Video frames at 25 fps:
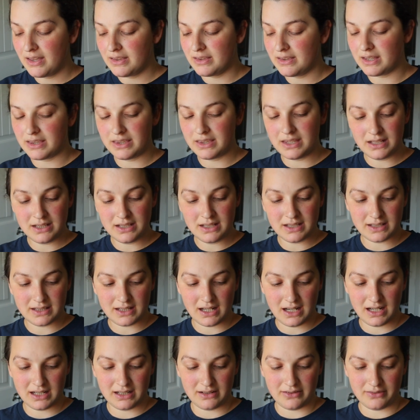The thing that's
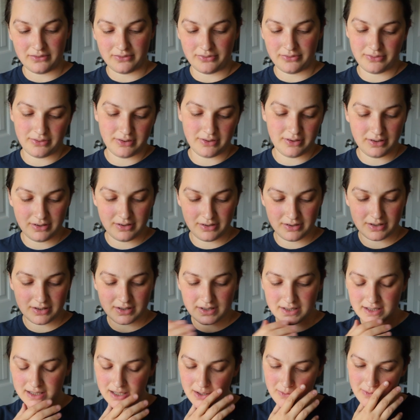kind of
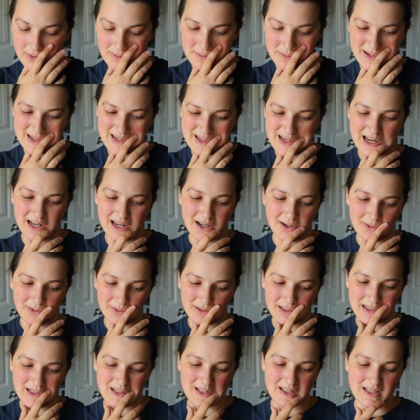slowing me
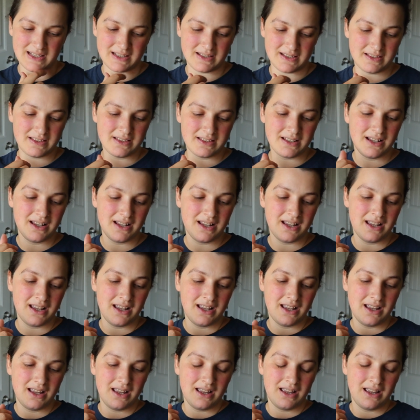down is
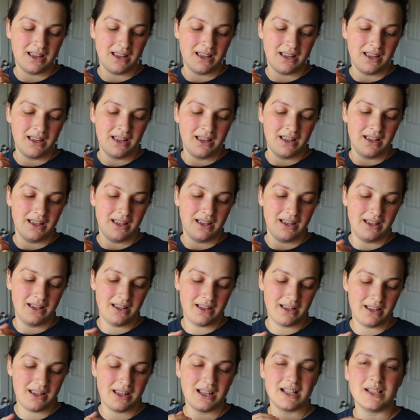
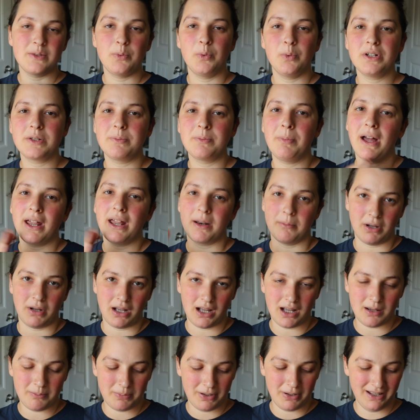it's worked bottom
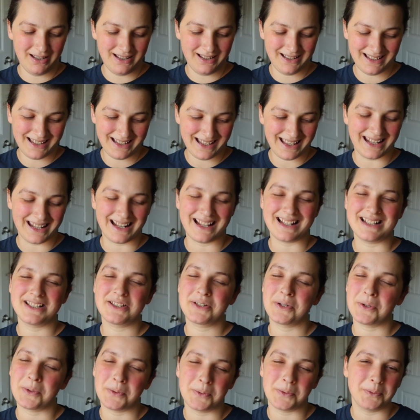up, and I
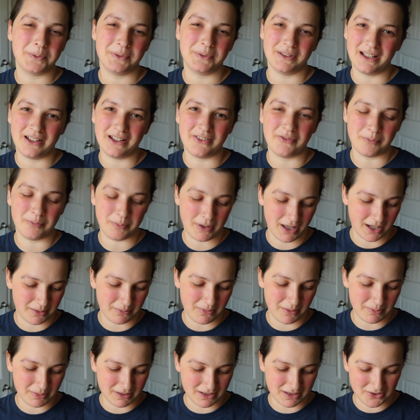don't love bottom
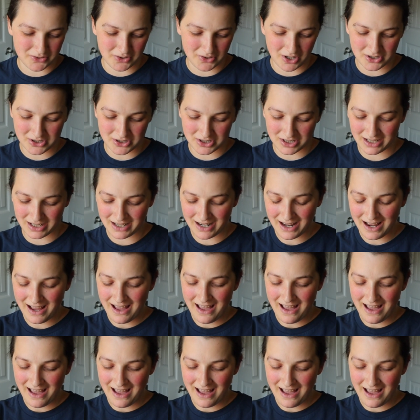up construction.